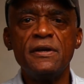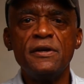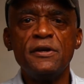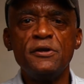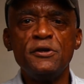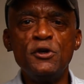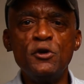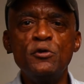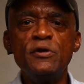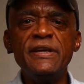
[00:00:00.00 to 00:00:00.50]

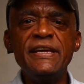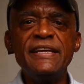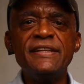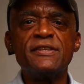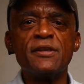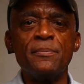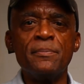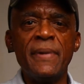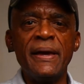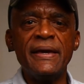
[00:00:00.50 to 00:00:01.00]
you need
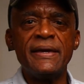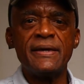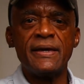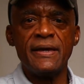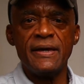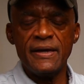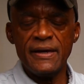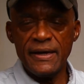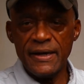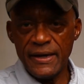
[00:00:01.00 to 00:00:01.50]
to
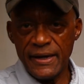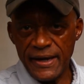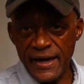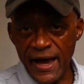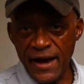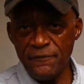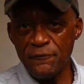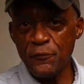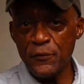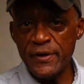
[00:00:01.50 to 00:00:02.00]
make
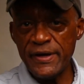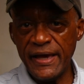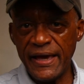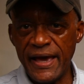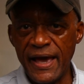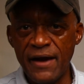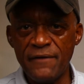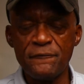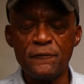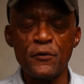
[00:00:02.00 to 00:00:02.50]
every
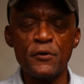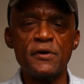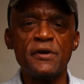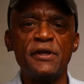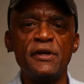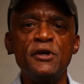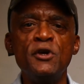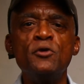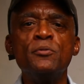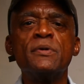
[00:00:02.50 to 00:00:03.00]
effort
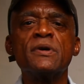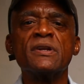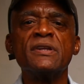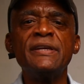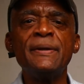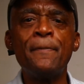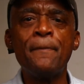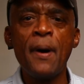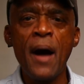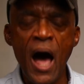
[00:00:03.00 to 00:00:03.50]

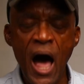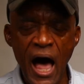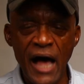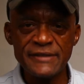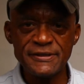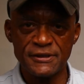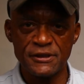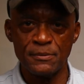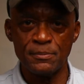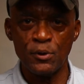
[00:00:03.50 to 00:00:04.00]
humanly
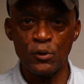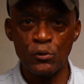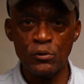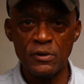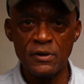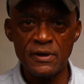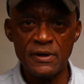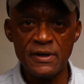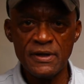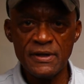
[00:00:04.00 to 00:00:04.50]
possible
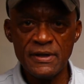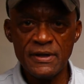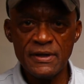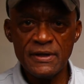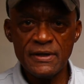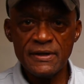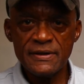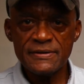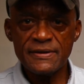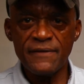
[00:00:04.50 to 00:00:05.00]

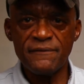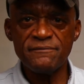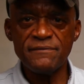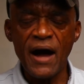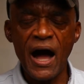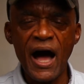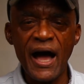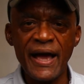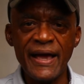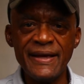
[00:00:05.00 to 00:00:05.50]
to
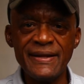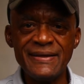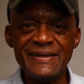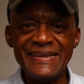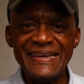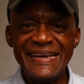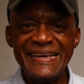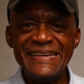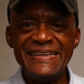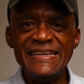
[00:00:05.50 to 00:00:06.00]
find
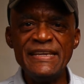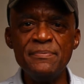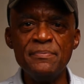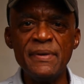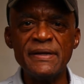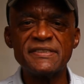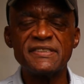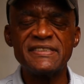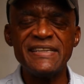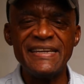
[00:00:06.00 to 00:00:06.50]
any
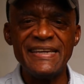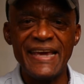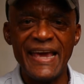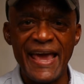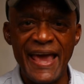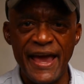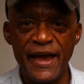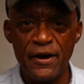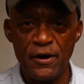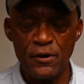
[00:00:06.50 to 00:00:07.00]
missing
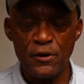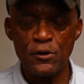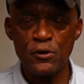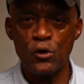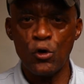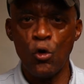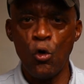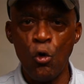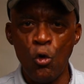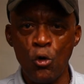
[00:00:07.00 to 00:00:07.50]
heir
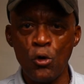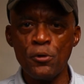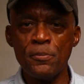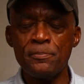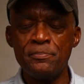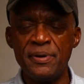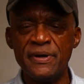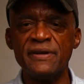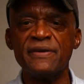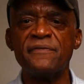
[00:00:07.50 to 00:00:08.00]
or
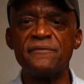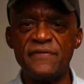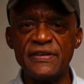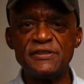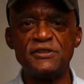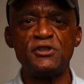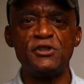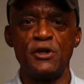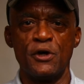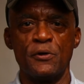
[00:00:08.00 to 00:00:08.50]

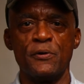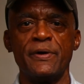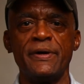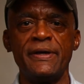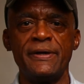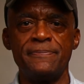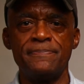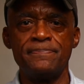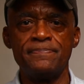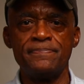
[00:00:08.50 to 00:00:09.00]
beneficiary.